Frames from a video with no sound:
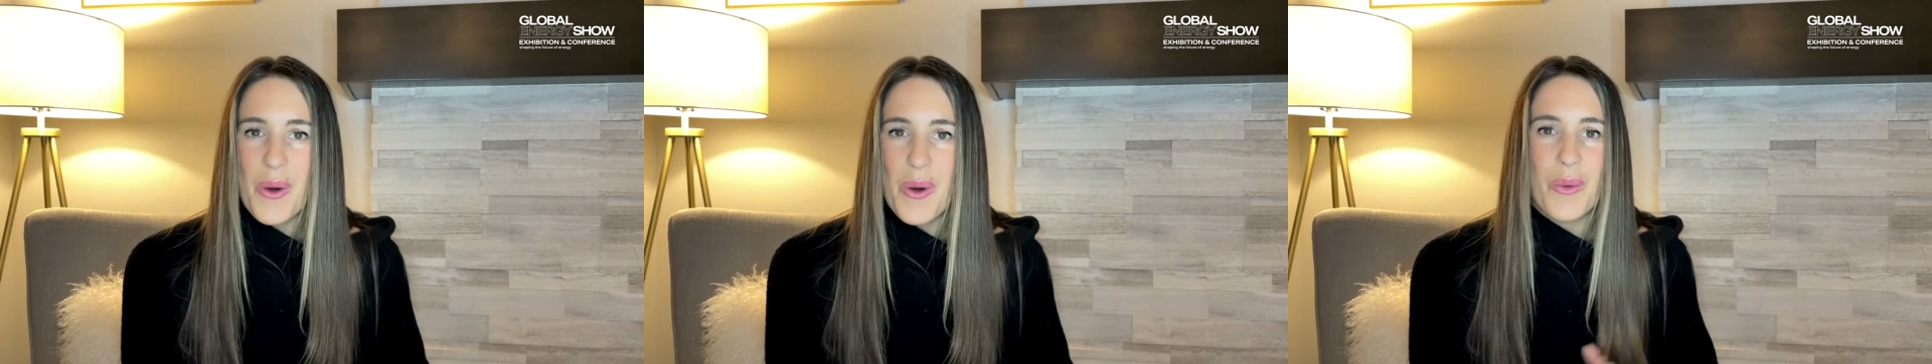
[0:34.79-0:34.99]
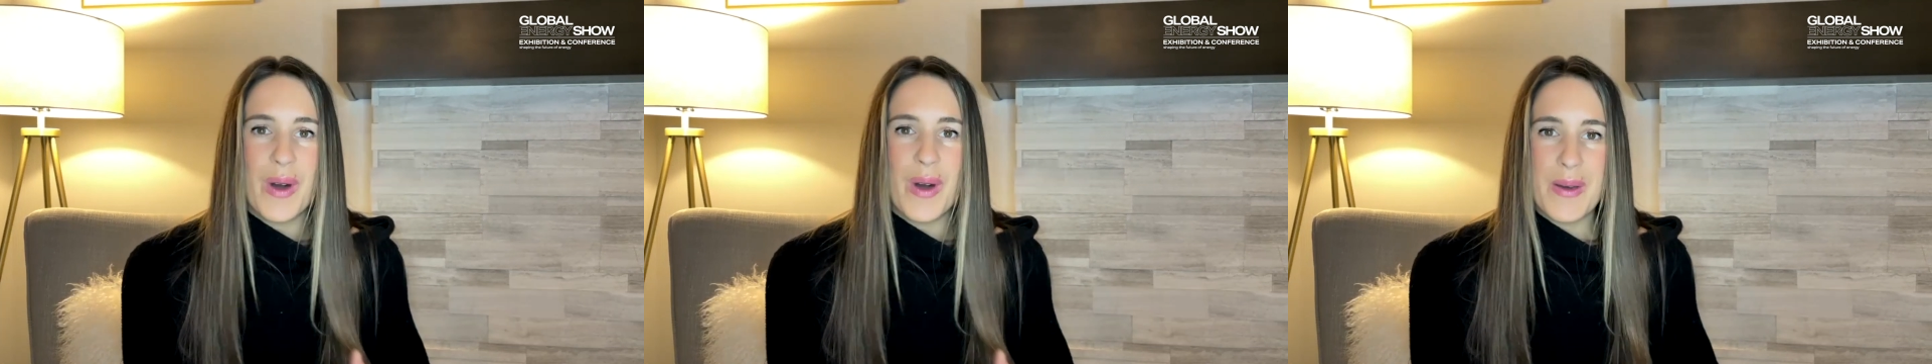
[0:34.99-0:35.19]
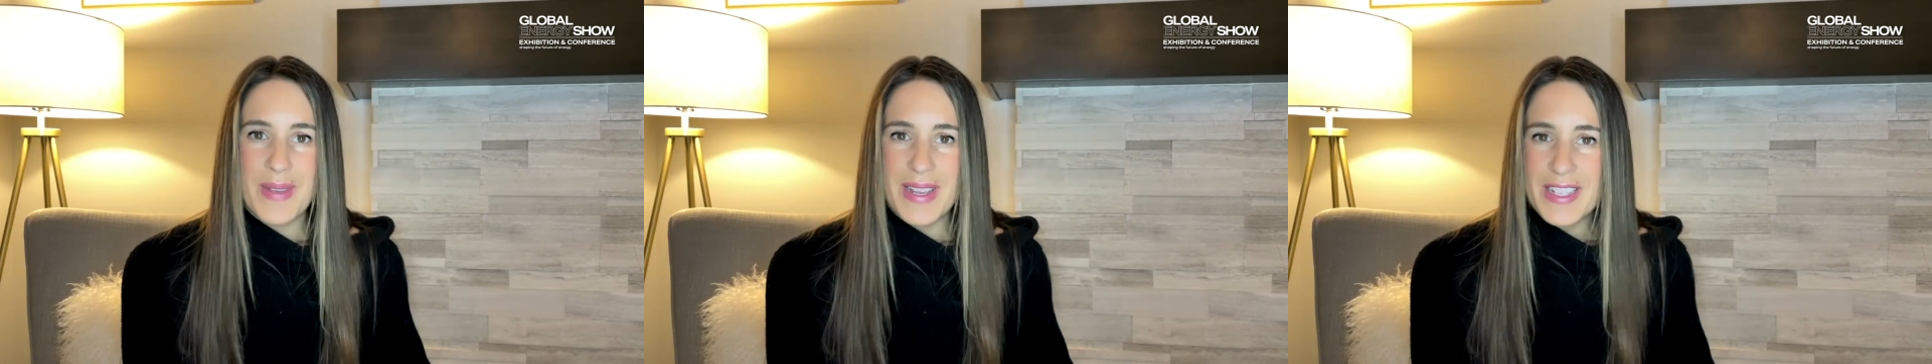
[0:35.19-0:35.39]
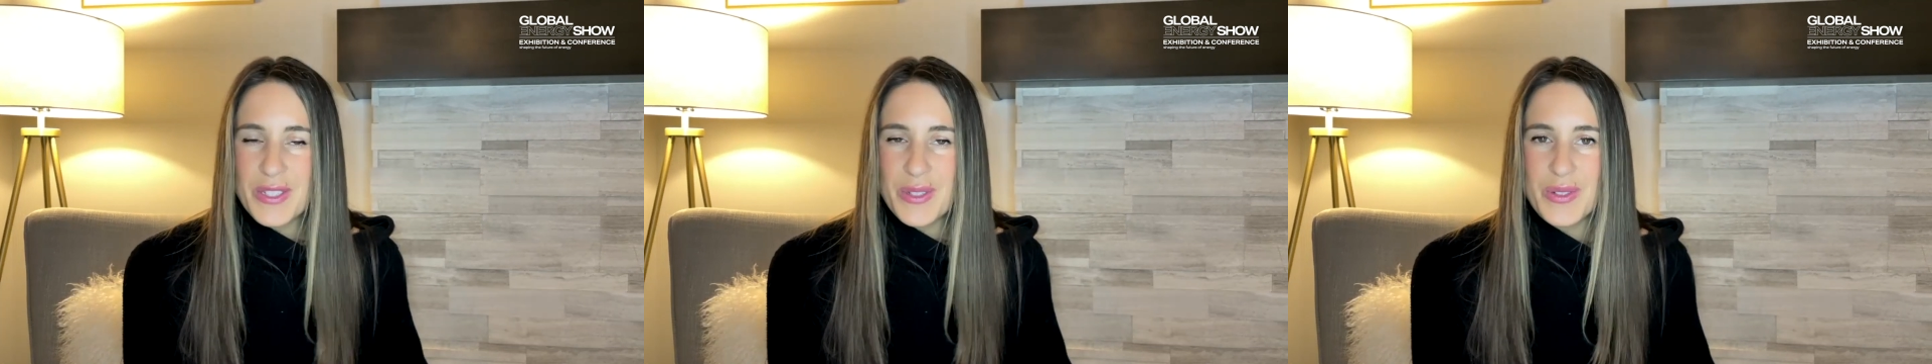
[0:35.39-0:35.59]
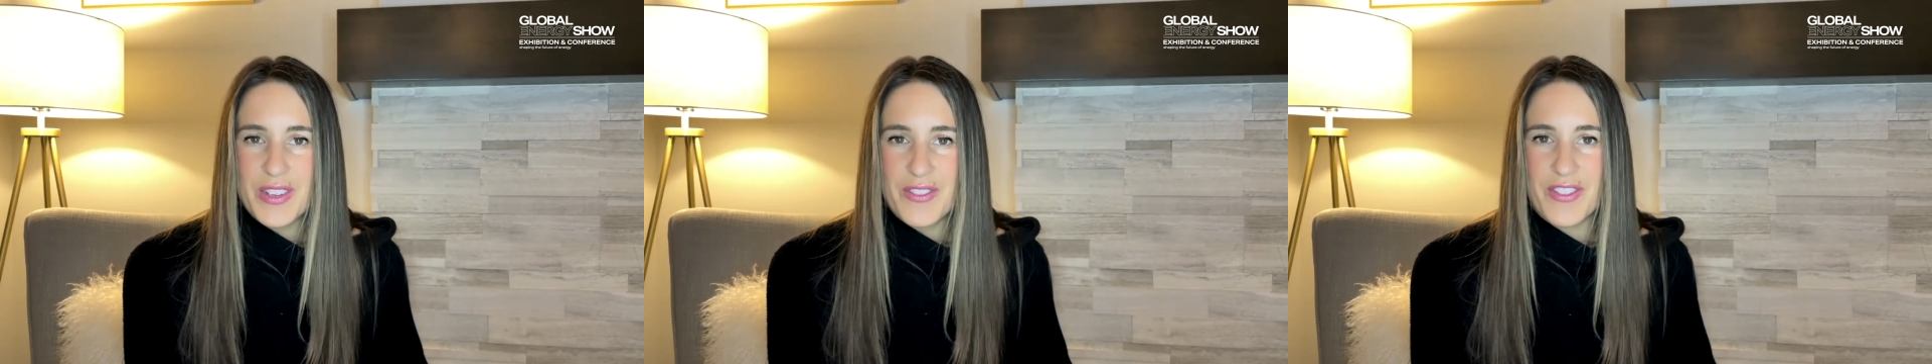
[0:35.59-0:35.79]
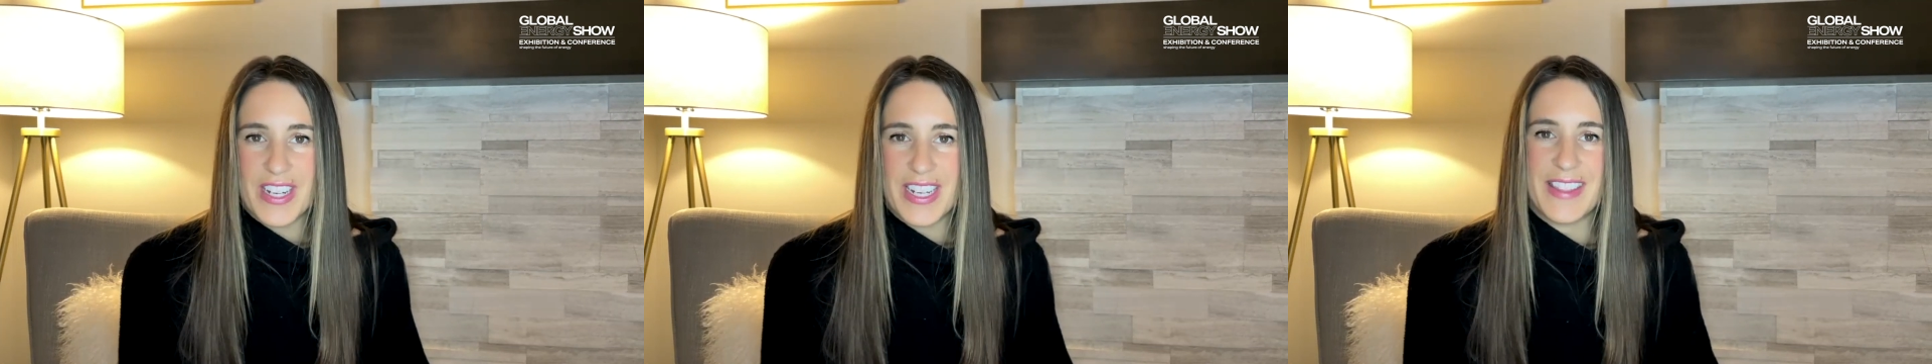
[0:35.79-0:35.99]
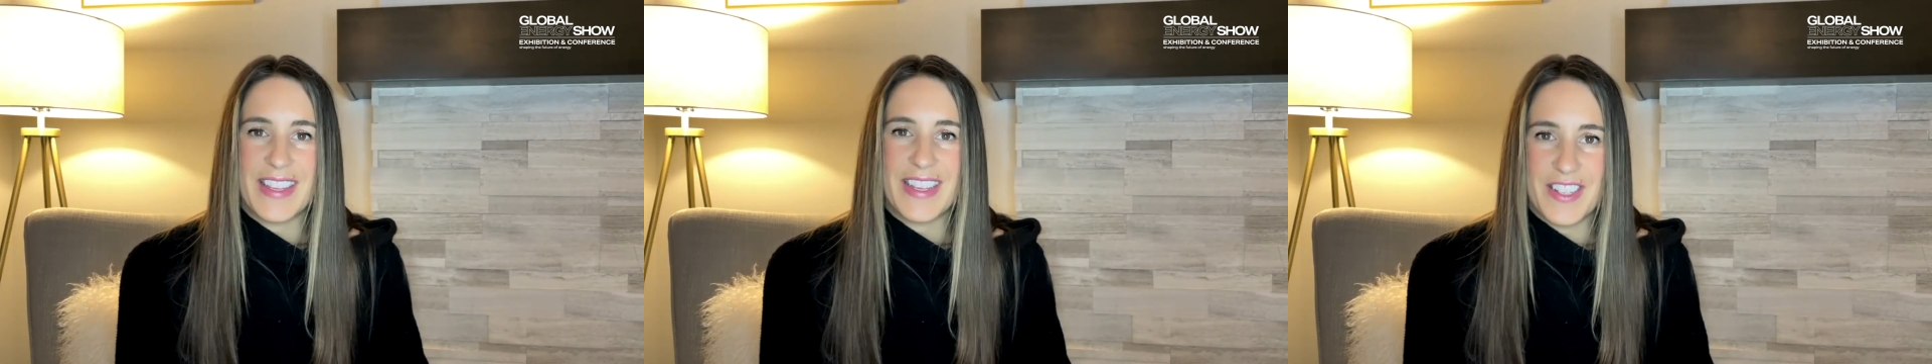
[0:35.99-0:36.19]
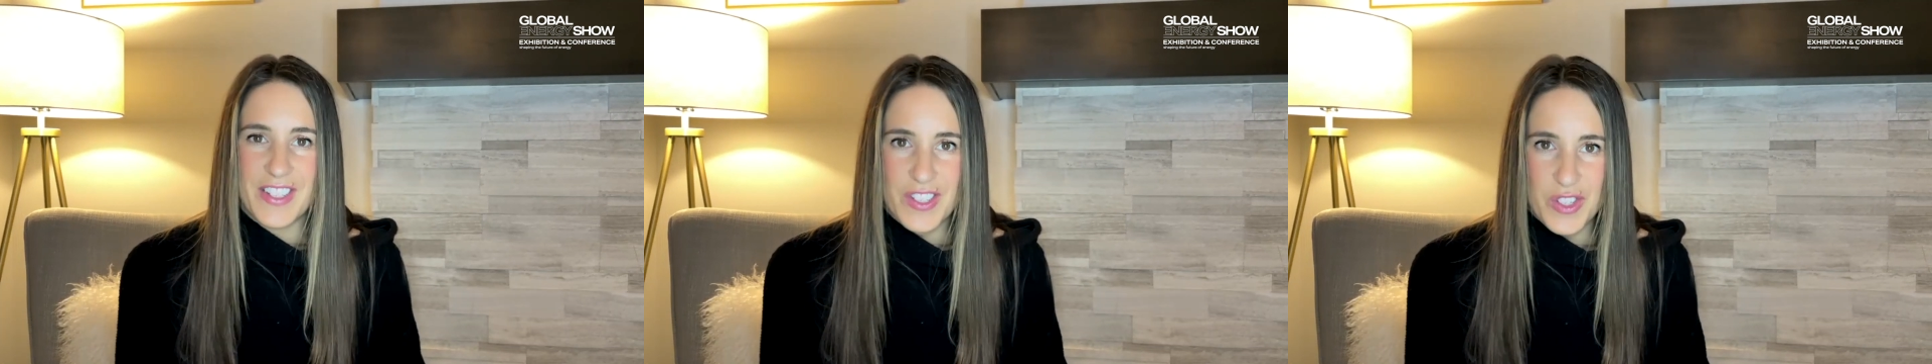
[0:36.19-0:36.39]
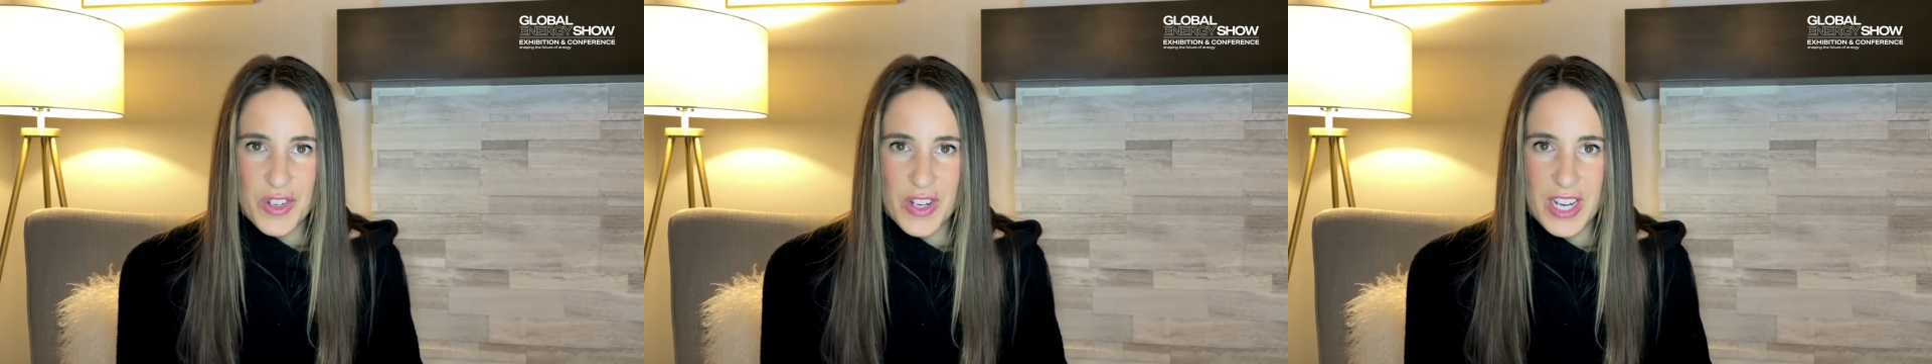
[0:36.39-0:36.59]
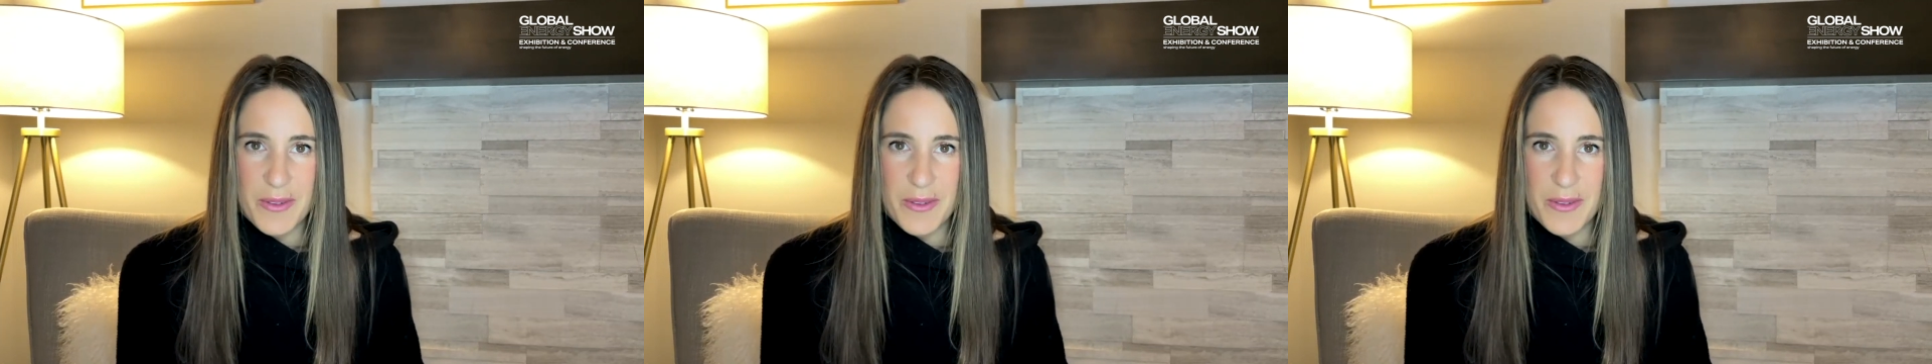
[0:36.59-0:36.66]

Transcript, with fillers: What makes you different in the industry?